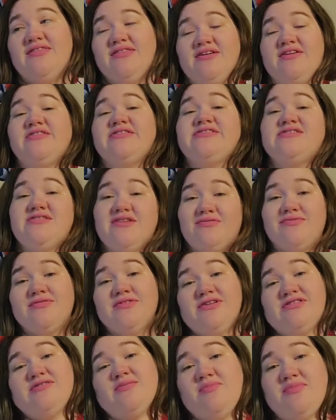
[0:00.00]
there's
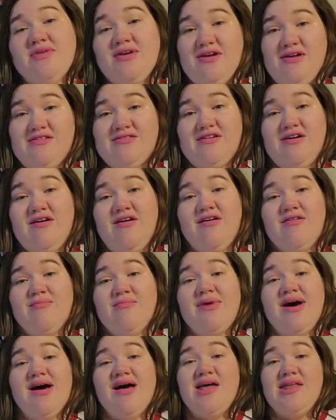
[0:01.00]
definitely some things on
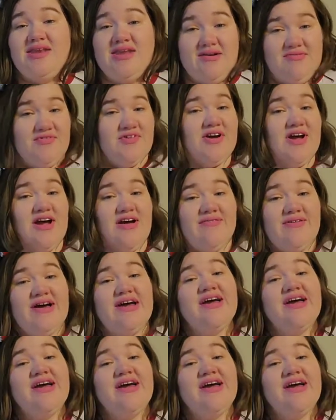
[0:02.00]
my never have I